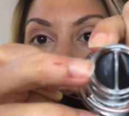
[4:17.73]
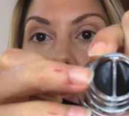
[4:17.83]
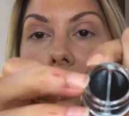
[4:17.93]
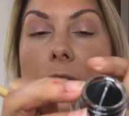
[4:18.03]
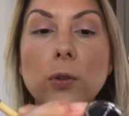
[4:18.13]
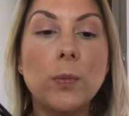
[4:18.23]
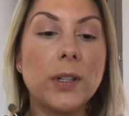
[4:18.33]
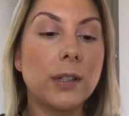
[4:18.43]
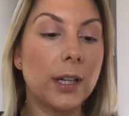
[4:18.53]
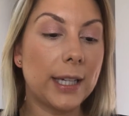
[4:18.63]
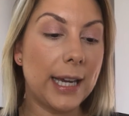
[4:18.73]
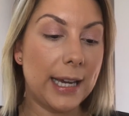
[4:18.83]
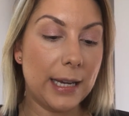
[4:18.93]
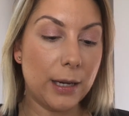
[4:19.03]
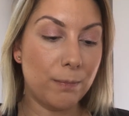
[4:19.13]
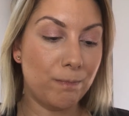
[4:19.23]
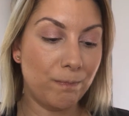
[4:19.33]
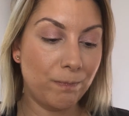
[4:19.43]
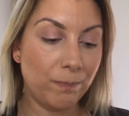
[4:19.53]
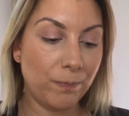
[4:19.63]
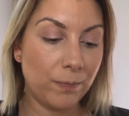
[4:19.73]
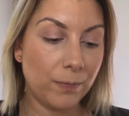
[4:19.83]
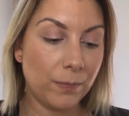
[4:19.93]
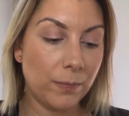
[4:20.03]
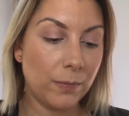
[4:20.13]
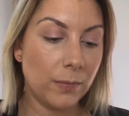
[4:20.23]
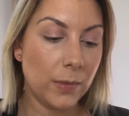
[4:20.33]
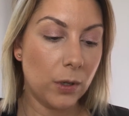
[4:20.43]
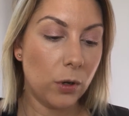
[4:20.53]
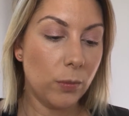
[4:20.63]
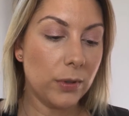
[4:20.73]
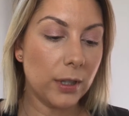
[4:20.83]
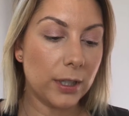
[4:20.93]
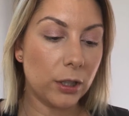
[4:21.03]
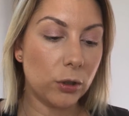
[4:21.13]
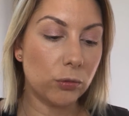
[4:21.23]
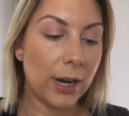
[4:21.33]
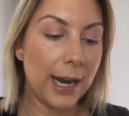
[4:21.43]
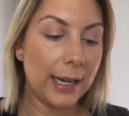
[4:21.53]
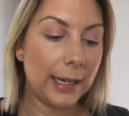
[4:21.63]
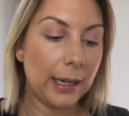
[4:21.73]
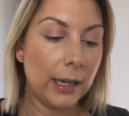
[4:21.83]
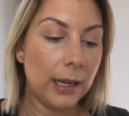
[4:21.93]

which is almost like a almost like a grey.